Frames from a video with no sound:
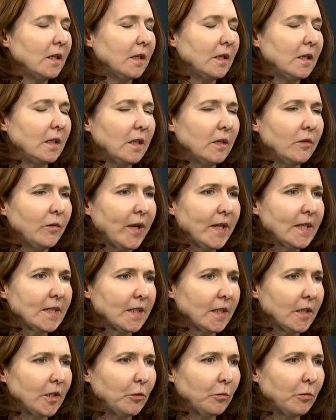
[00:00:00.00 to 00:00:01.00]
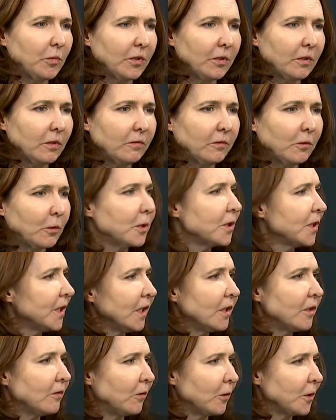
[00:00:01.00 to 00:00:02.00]
It rates at number 40
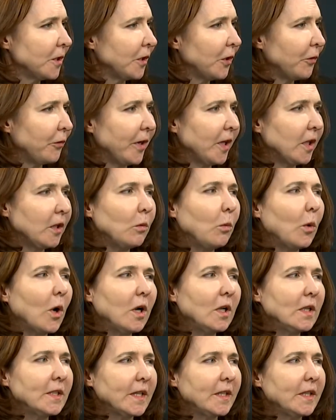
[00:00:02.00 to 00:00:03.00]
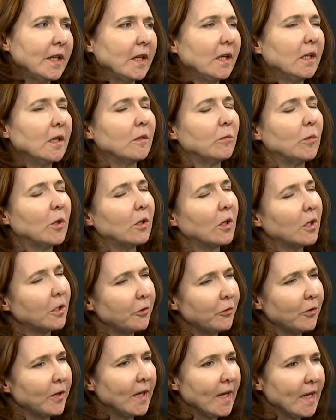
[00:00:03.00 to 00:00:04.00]
to 43 in the world, I think, among
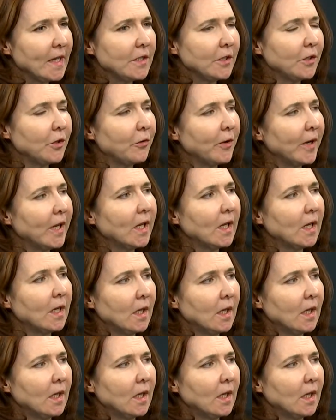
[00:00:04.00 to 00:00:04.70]
183,